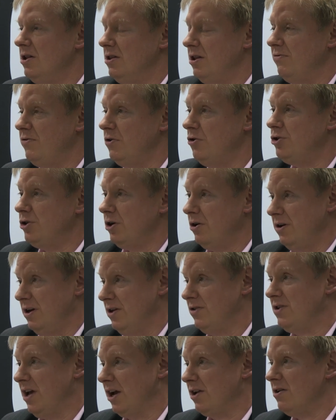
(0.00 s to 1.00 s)
The future
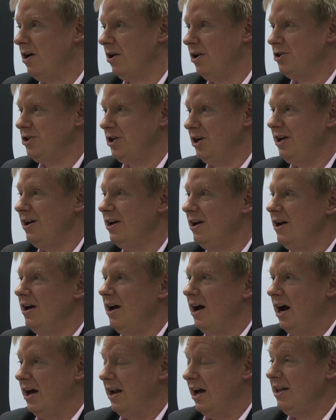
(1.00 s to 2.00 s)
is technology,
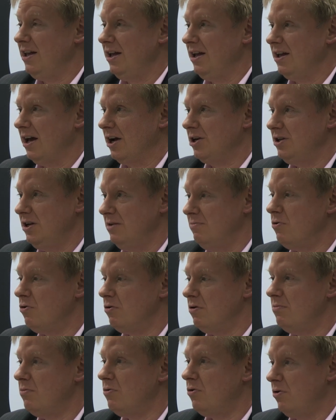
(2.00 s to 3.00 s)
and I think actually
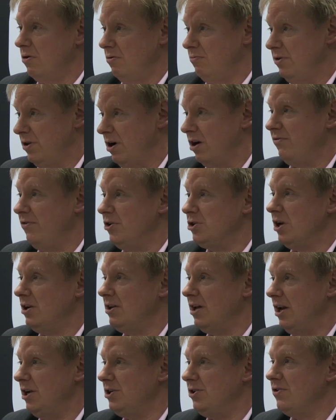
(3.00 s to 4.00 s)
more and more with artificial
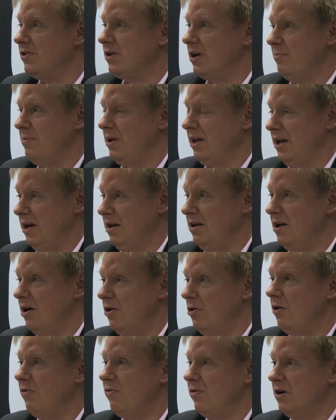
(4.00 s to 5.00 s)
intelligence coming in,
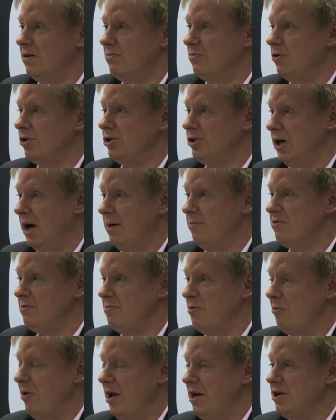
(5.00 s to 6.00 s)
an awful lot more jobs
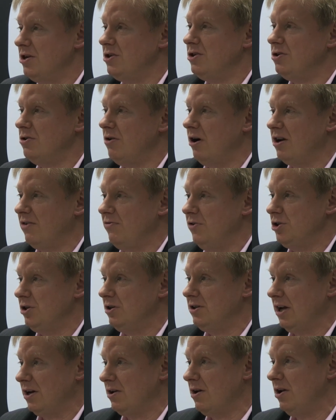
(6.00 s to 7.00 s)
will be related to
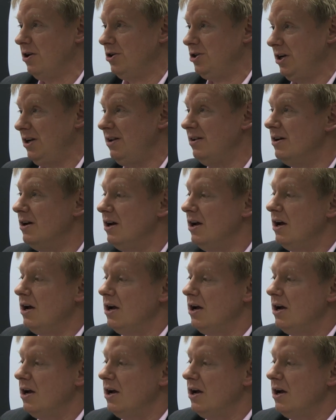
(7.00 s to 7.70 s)
artificial technology.